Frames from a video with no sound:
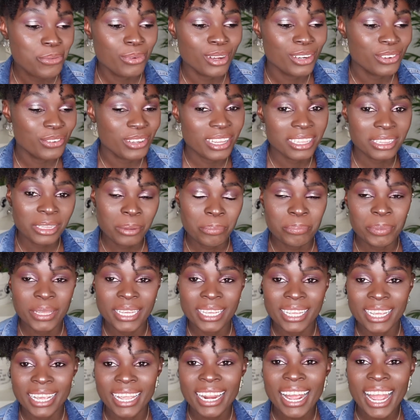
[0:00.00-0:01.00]
We're doing the
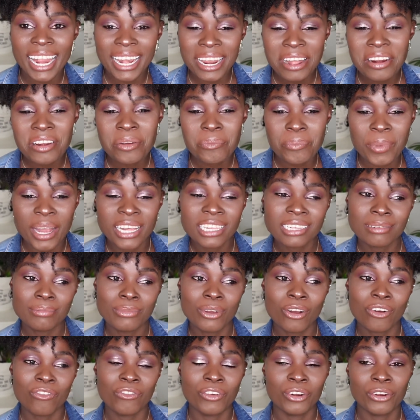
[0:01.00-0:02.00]
picking. It kind of reminds me
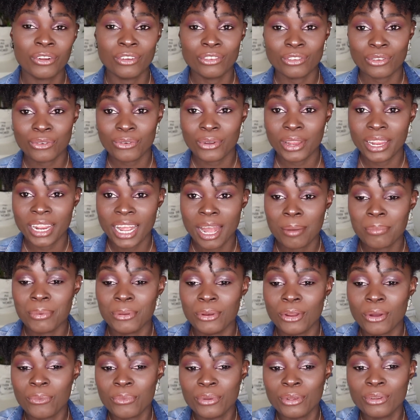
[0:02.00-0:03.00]
of when I was growing up. You
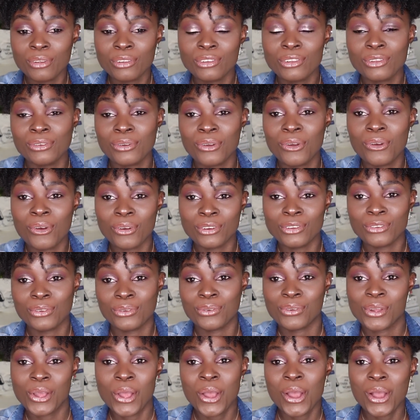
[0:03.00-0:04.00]
know, we used to go
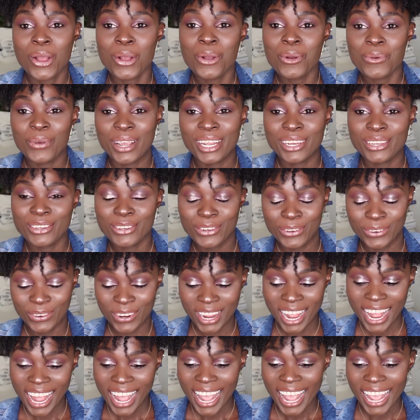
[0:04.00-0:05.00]
to Ngweto,
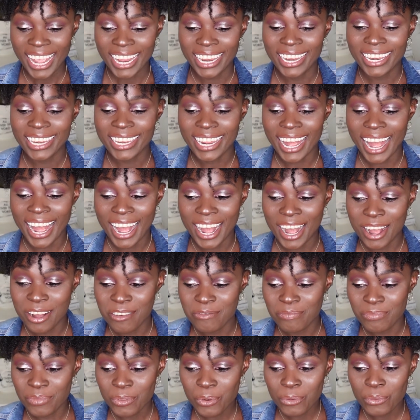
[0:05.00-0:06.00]
and
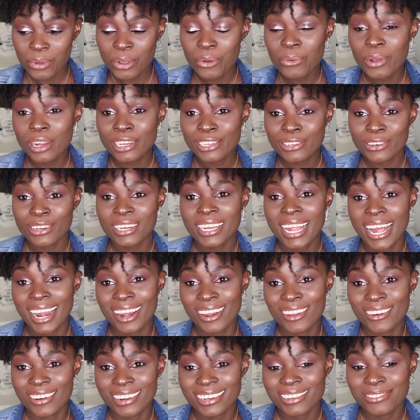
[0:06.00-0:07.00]
we Ngwetoed a
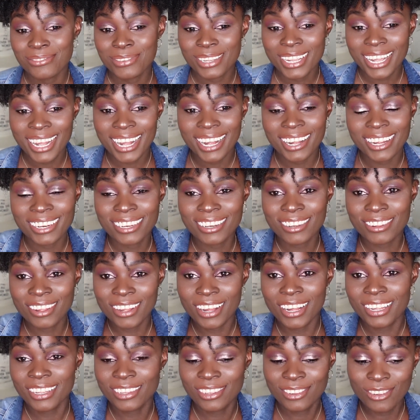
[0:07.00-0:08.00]
lot.
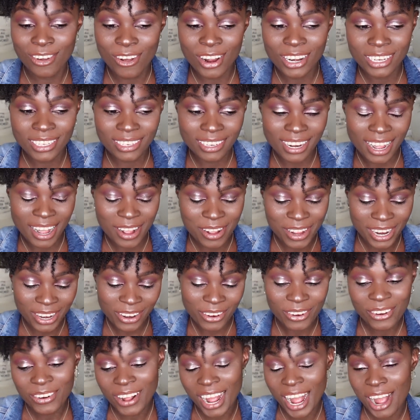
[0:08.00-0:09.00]
It's called I
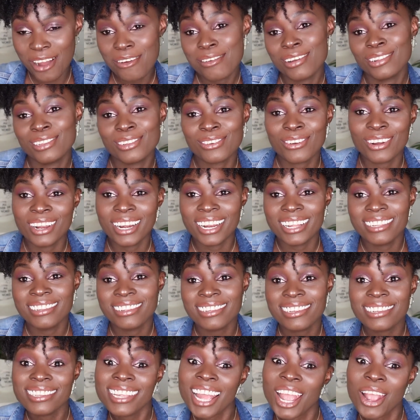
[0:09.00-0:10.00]
don't know how it's called. Let's
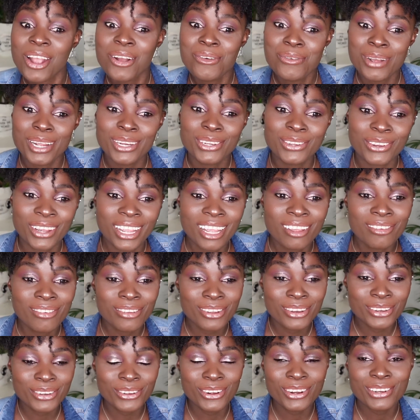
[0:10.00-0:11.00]
just say Ngweto. If
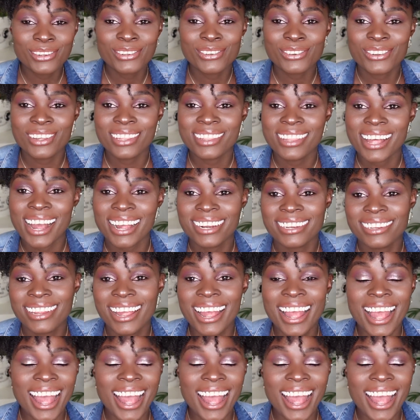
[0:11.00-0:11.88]
you don't know that,